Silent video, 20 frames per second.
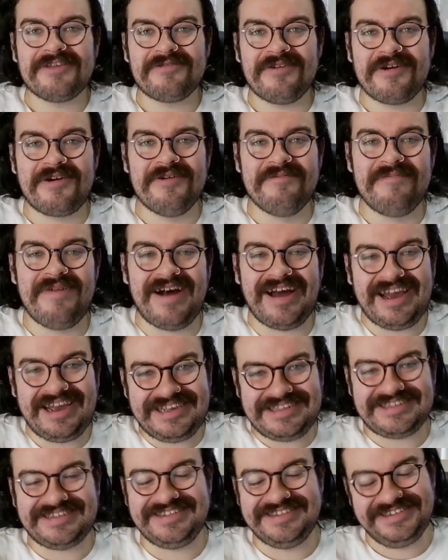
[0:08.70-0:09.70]
Welcome
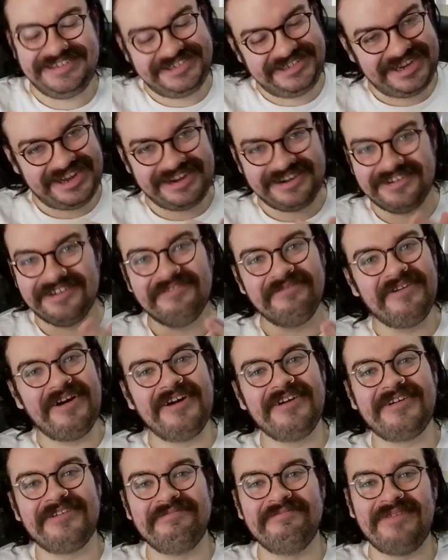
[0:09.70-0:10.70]
back to the channel and
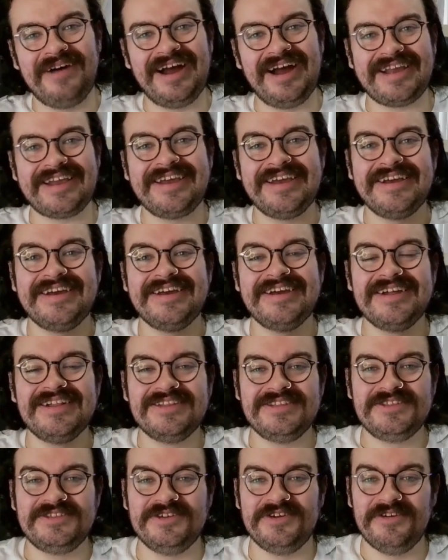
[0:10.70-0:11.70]
welcome back
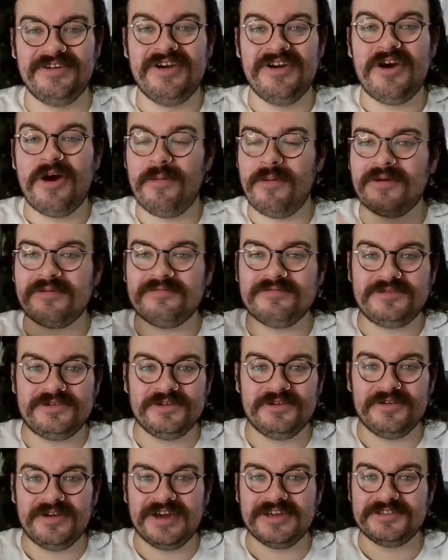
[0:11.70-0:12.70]
to welcome
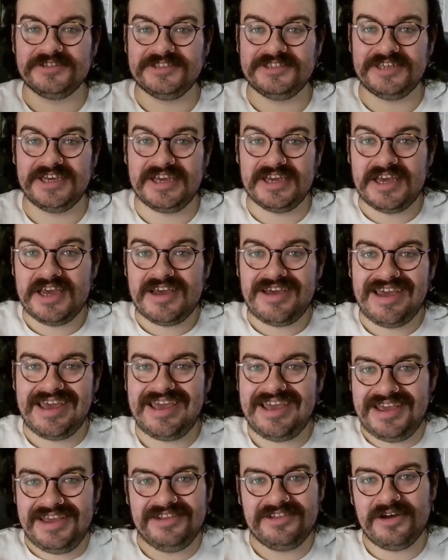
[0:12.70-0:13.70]
to I should say
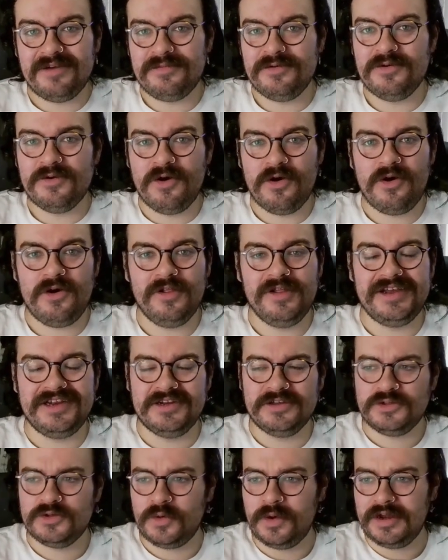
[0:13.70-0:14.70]
AEW All
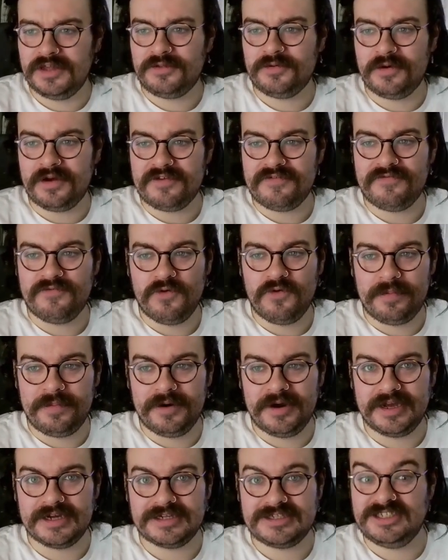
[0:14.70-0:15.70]
In 2024
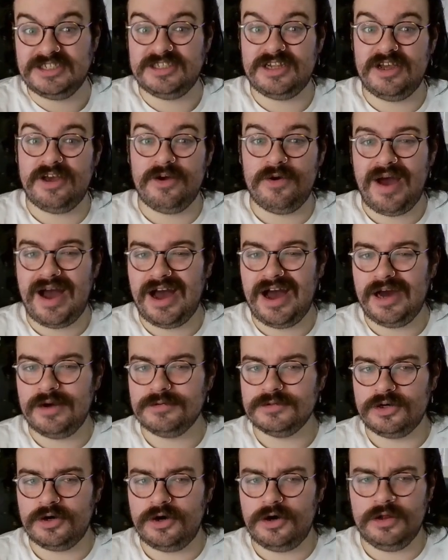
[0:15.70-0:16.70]
predictions. Now I
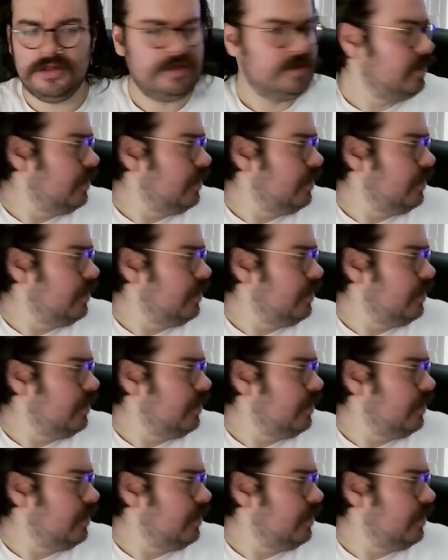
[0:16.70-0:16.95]
was at All In